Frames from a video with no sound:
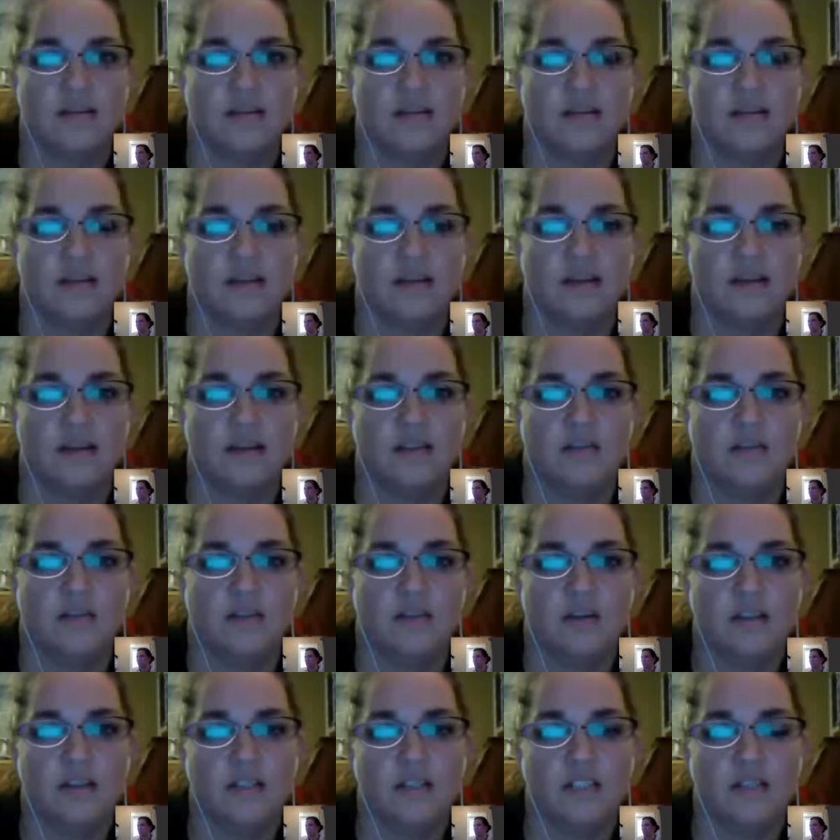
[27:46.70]
And they're all
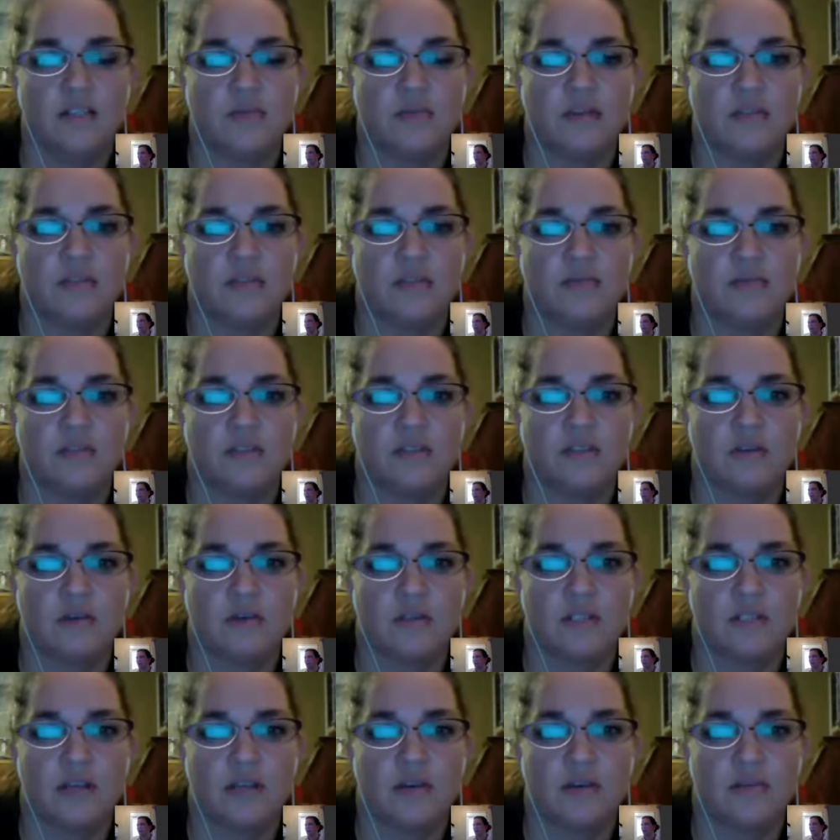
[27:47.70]
less than 1, so it
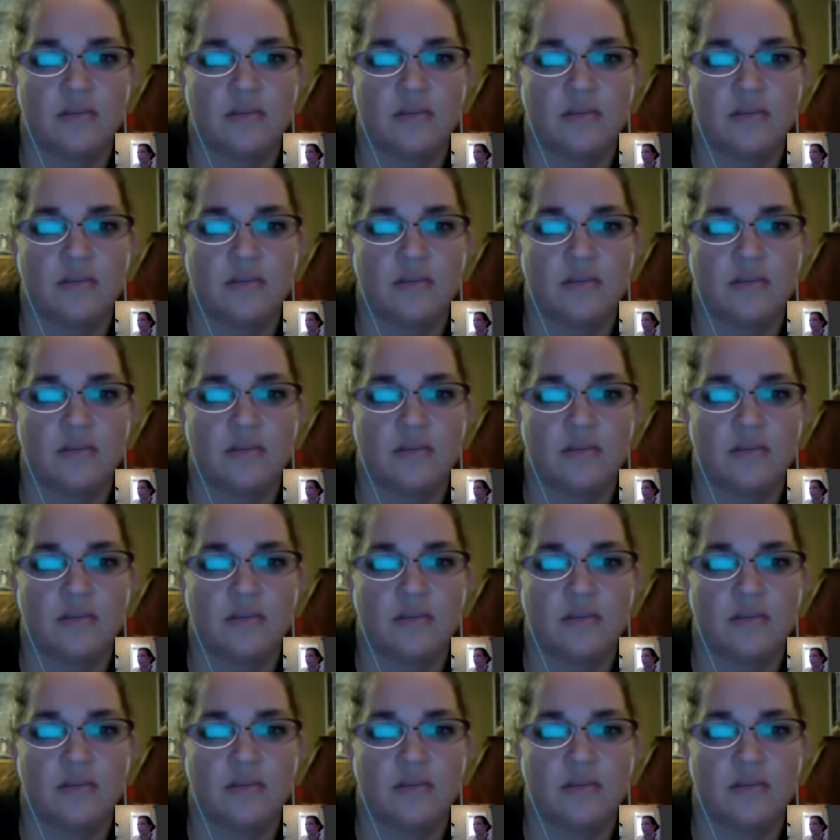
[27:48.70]
works out.